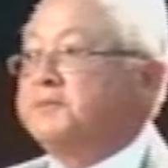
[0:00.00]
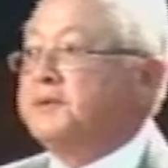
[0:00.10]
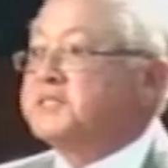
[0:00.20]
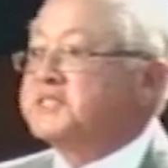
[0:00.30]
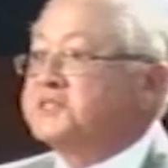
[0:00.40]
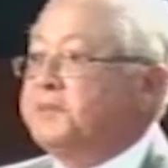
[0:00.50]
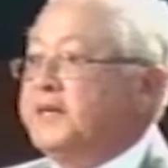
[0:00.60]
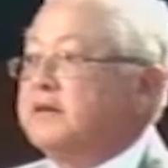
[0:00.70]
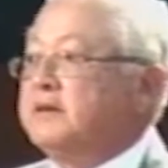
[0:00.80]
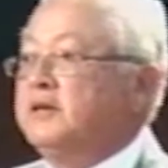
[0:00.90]
Mr.
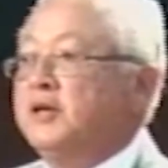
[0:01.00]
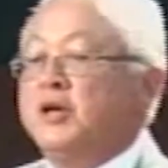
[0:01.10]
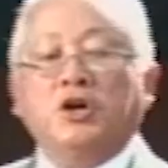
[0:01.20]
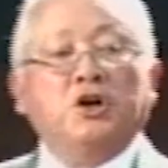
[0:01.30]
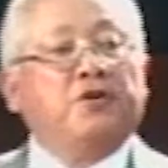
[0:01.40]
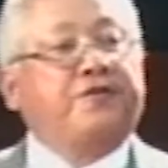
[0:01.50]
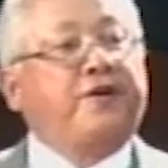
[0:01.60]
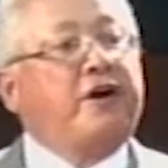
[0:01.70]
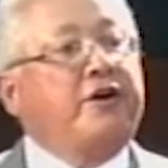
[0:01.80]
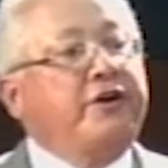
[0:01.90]
Speaker,
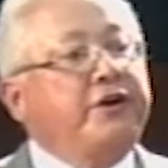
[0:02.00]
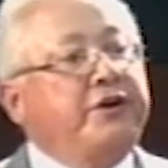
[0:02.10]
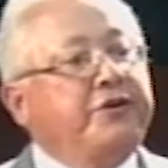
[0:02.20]
for